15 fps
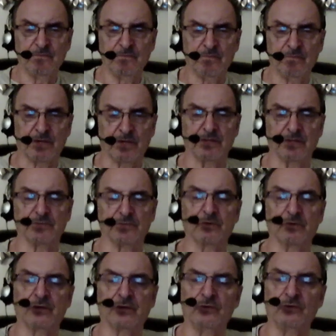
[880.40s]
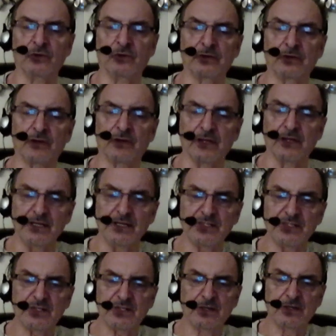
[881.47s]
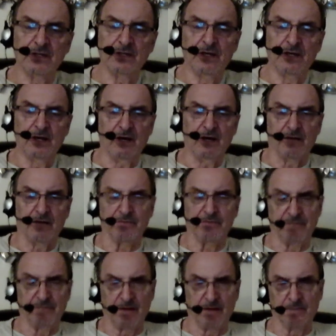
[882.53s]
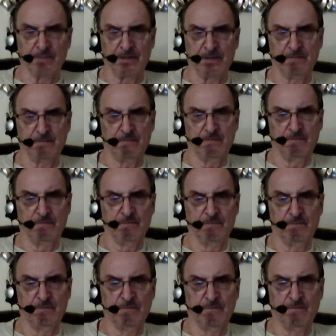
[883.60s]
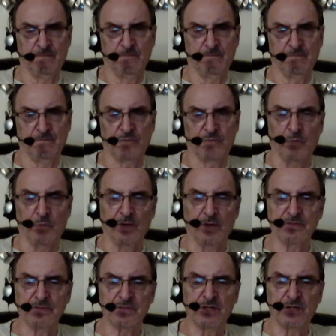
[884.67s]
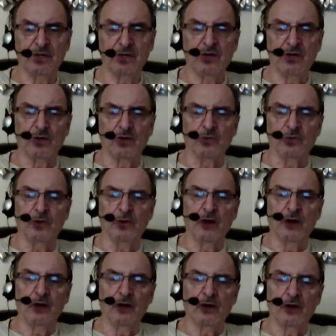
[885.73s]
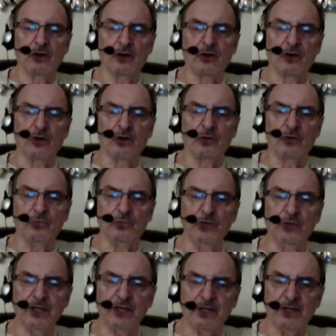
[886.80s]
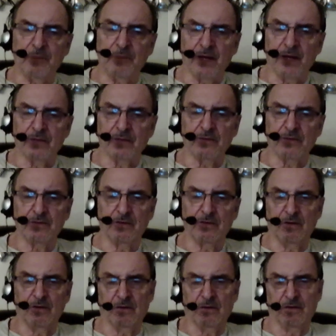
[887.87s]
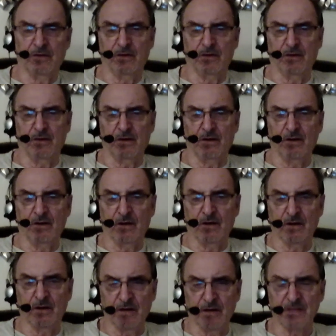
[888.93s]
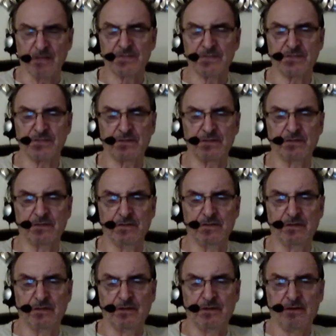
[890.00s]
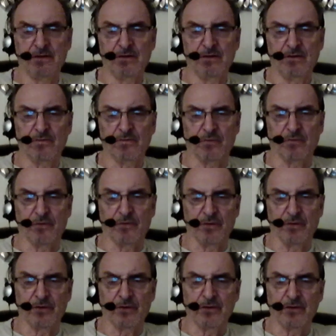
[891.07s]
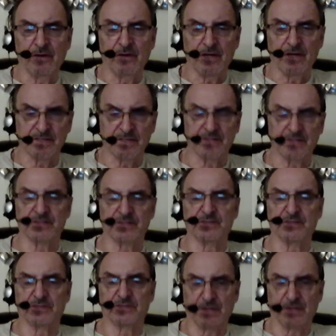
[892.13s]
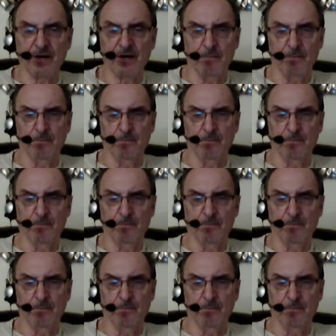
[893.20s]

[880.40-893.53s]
because we're ignoring the least of the family, the ones who really depend on us for their assistance to come.